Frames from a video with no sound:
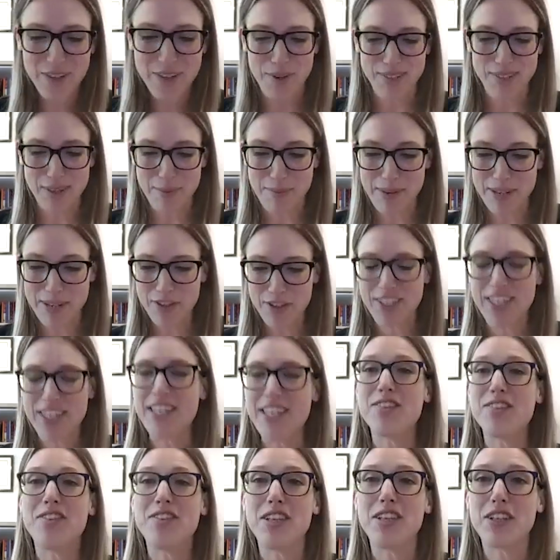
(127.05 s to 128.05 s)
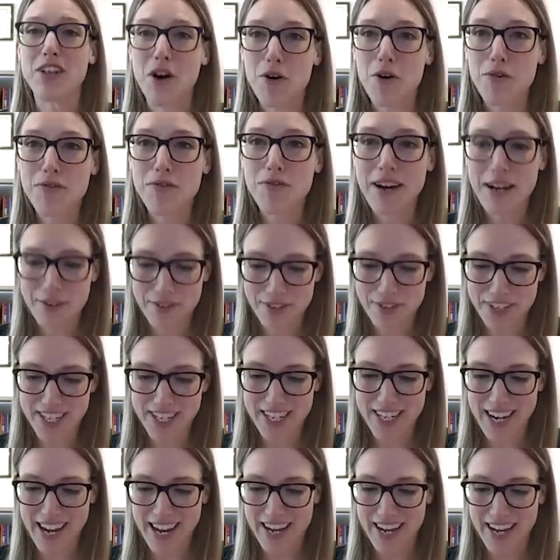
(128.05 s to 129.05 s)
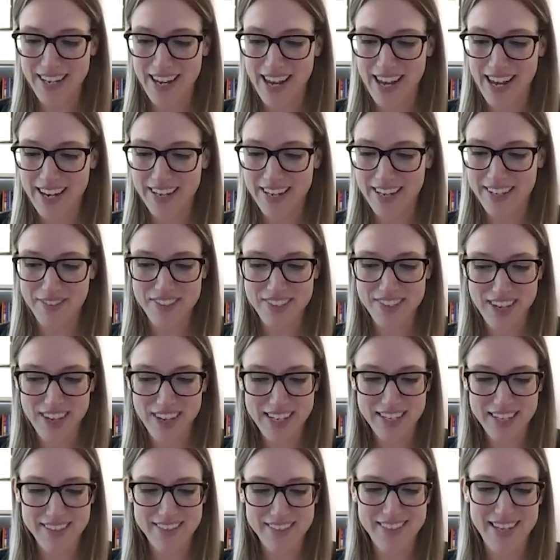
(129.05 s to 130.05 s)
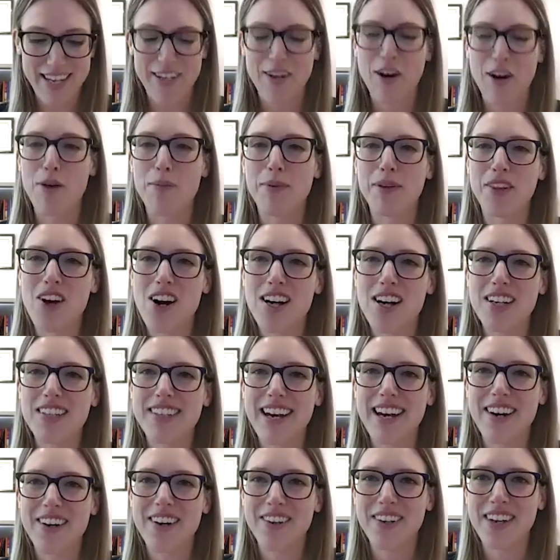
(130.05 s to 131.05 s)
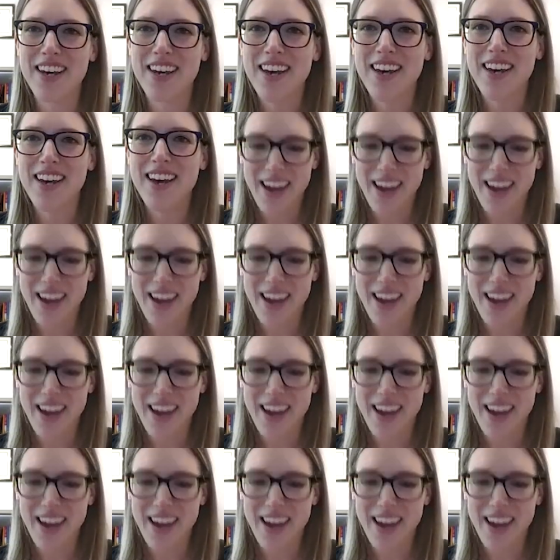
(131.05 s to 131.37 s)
who, as I mentioned, he's the co-founder and head of science at Carbon Lockdown